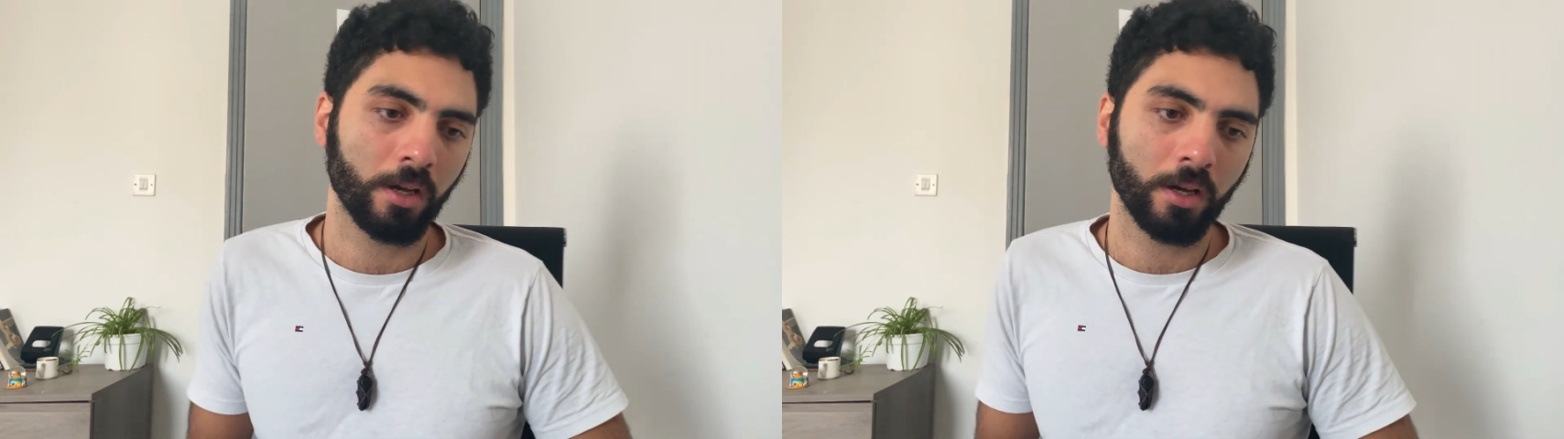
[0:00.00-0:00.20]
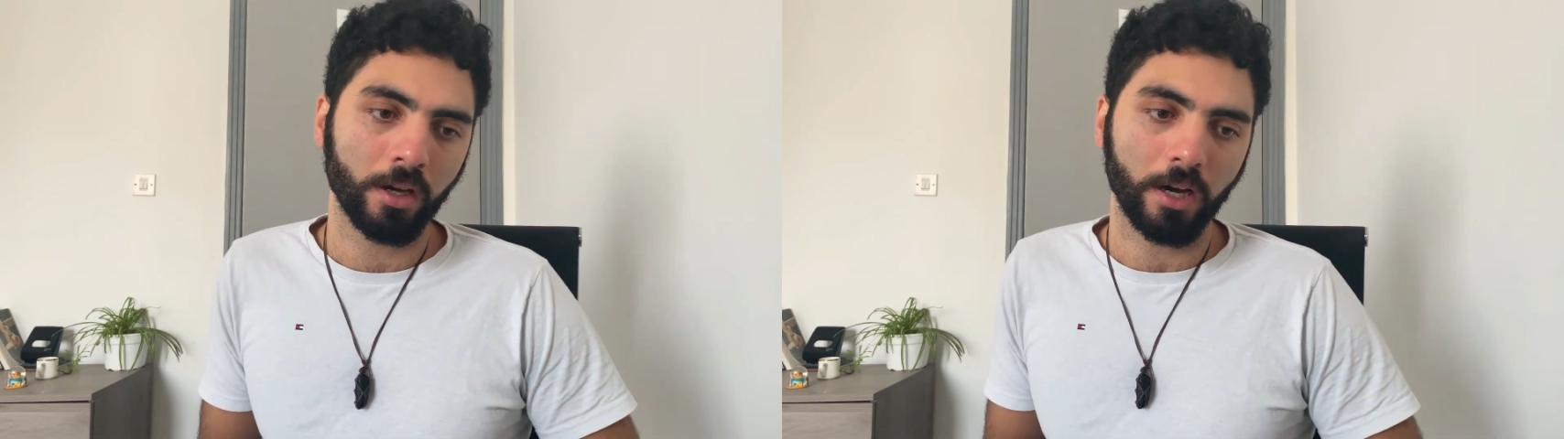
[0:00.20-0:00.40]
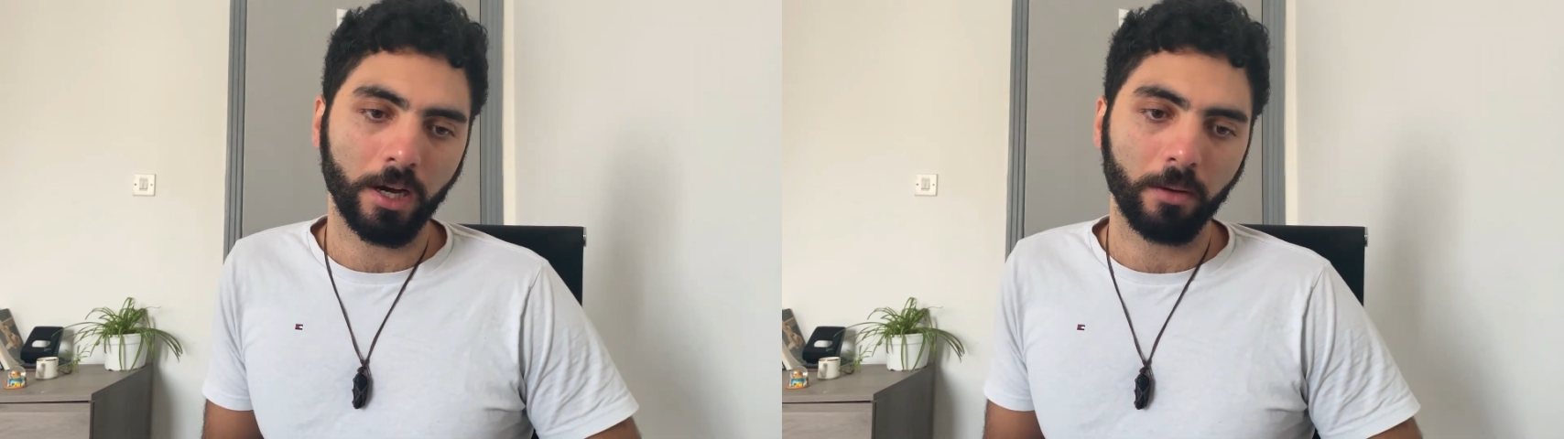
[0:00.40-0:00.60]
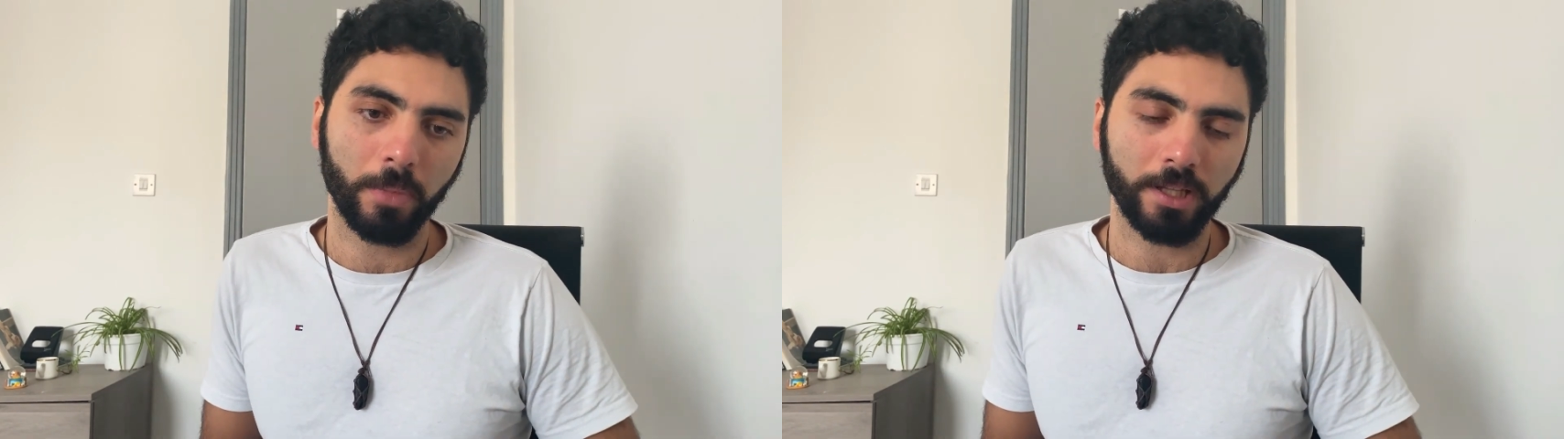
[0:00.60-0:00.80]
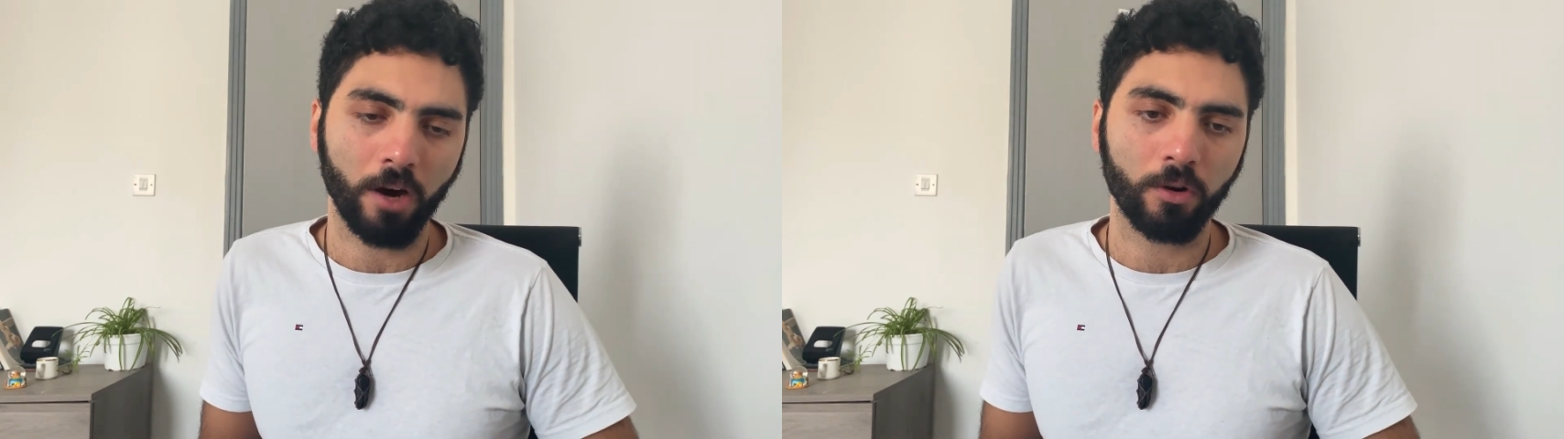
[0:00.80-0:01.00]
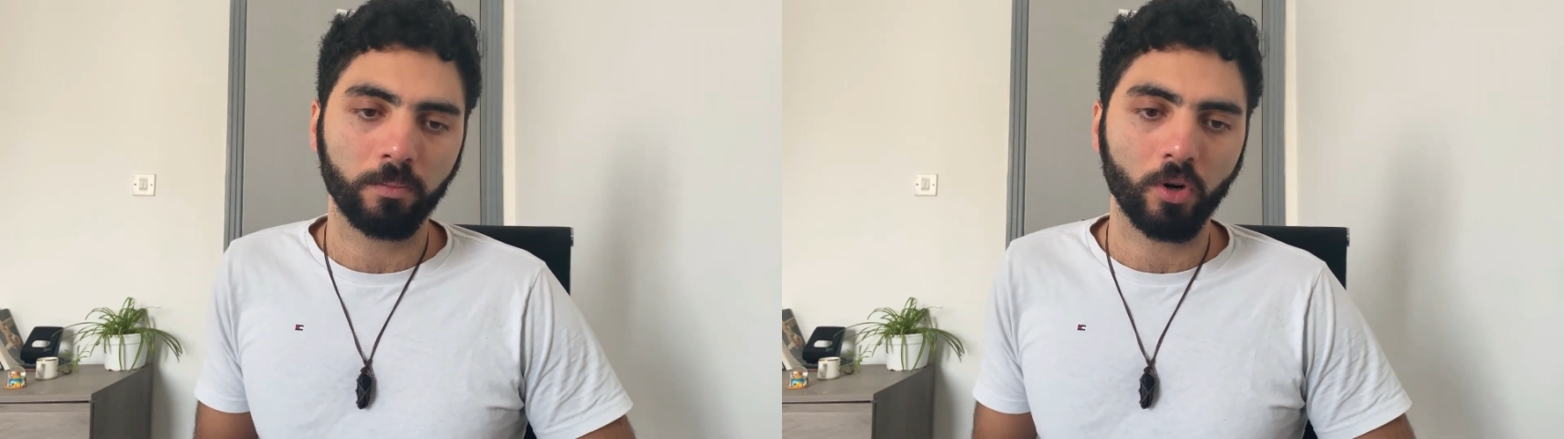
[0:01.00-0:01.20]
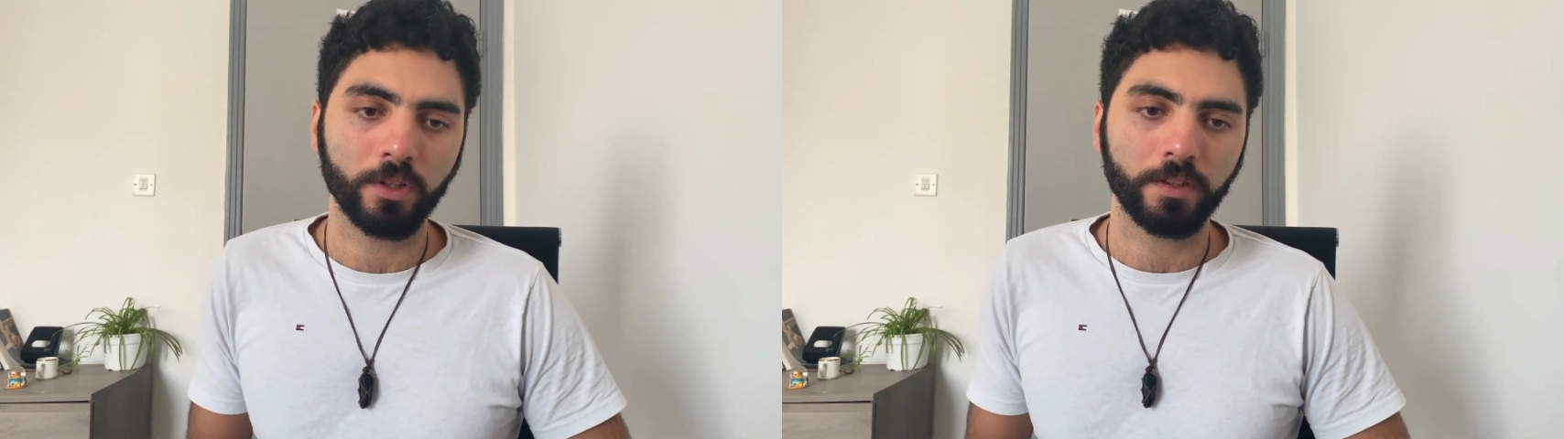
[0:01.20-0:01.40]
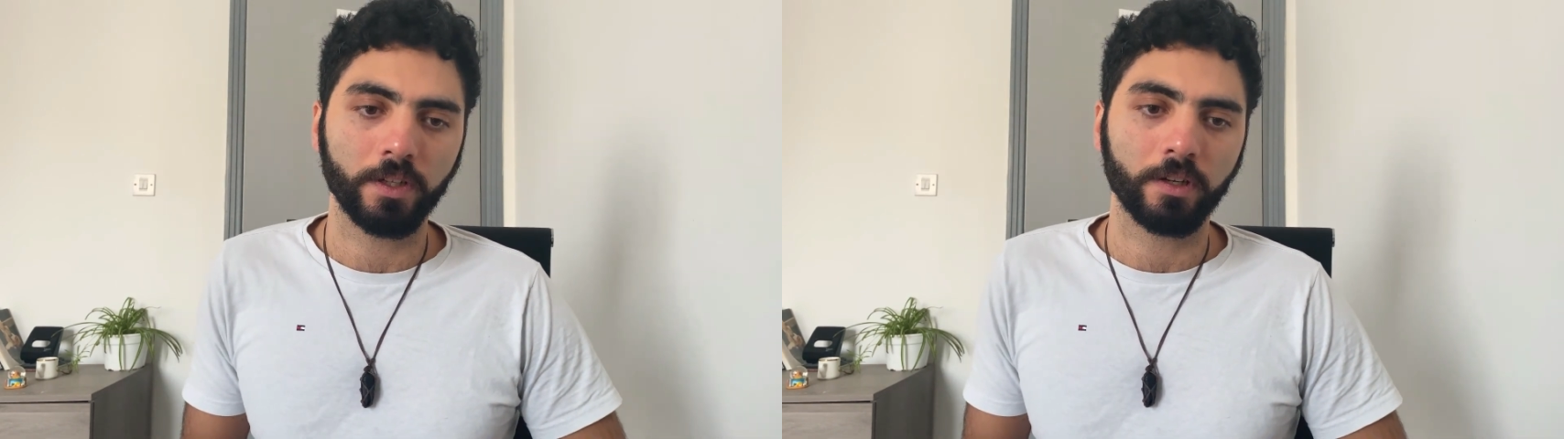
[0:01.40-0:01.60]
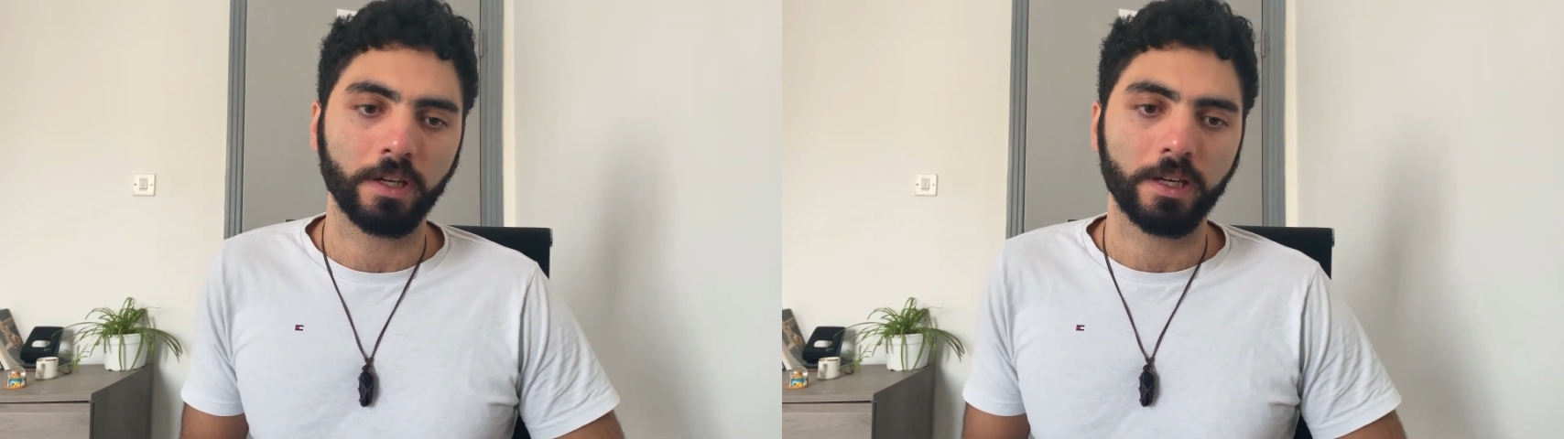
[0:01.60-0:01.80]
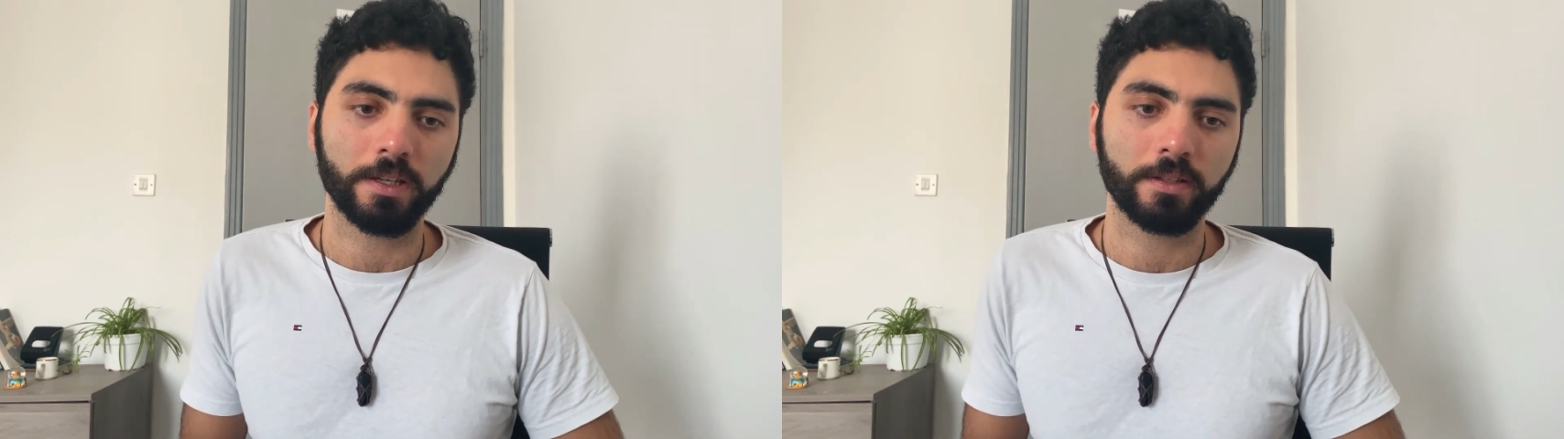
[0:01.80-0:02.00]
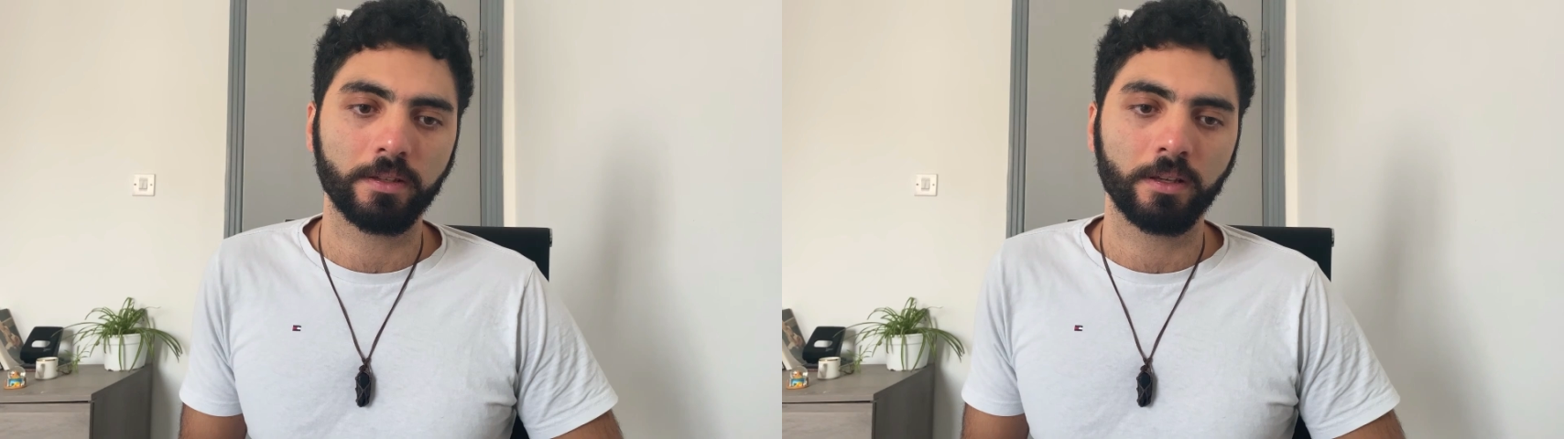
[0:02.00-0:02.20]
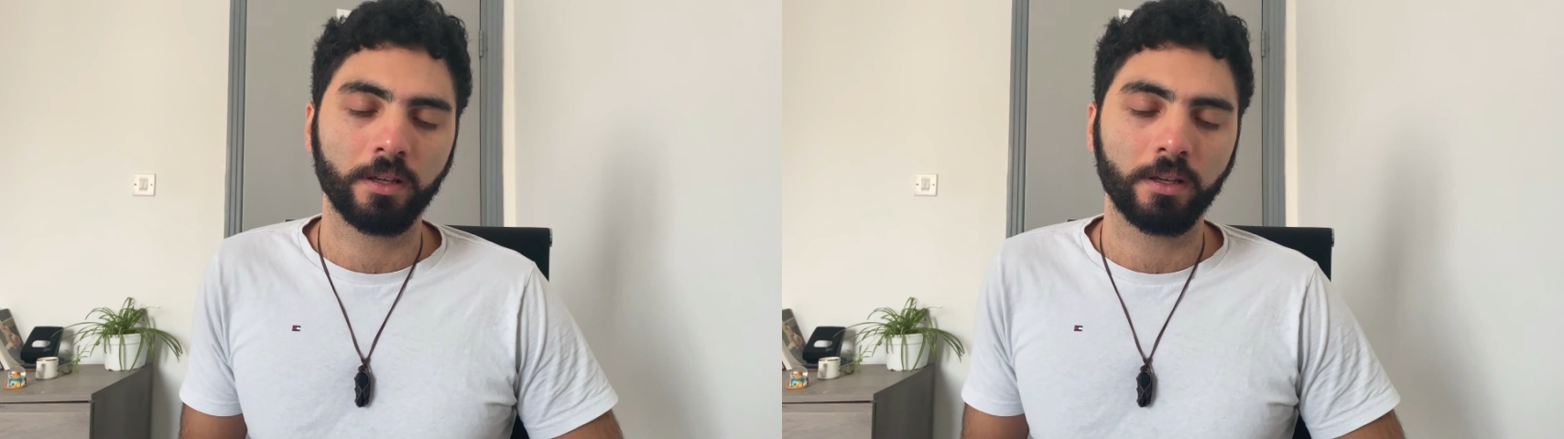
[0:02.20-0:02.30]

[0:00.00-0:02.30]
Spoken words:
But our point here is,